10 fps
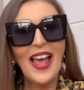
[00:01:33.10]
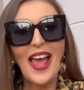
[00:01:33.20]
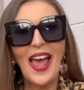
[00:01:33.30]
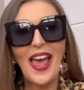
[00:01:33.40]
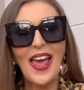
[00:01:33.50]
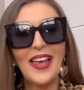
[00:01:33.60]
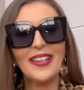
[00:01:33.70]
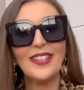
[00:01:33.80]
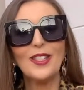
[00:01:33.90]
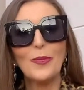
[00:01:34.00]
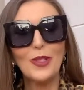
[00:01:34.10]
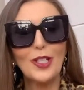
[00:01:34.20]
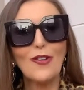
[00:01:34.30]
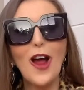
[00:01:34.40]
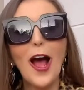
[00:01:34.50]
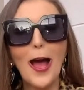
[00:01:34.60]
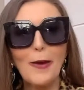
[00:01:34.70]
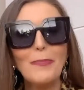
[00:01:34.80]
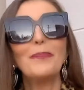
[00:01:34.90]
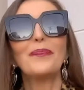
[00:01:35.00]
and
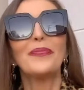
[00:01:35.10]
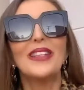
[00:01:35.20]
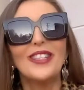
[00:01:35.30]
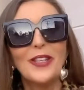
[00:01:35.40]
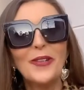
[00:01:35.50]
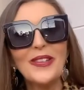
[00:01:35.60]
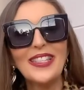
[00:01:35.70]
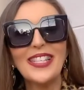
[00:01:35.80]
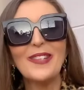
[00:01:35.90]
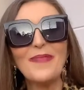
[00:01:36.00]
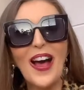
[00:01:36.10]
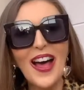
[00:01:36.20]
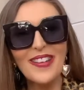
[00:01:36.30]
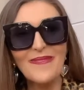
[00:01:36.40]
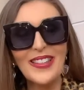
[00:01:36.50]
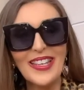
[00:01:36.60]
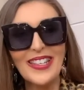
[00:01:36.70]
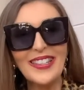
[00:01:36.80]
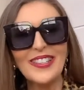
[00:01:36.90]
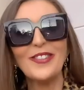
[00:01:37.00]
subscribe to inspire me
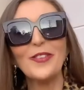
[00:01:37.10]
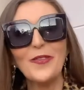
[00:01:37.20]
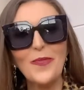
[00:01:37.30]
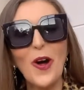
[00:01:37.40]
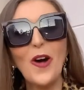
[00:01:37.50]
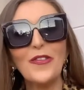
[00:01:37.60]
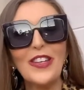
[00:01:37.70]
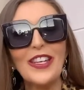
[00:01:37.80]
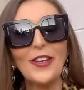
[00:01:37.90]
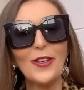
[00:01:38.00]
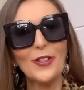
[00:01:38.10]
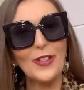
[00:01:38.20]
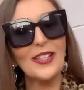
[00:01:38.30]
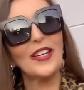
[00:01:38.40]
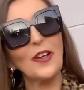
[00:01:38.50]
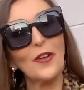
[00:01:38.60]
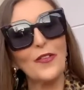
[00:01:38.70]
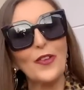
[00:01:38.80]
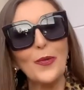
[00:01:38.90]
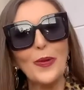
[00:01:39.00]
to do more videos, because I know a
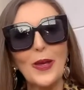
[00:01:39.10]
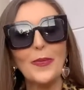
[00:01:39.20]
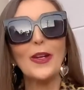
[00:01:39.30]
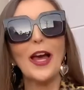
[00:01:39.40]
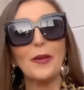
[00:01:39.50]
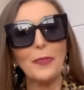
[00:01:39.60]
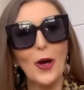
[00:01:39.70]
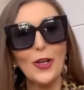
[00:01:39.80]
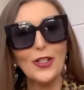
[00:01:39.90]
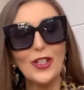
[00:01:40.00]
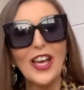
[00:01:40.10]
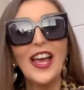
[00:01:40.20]
few people like Posh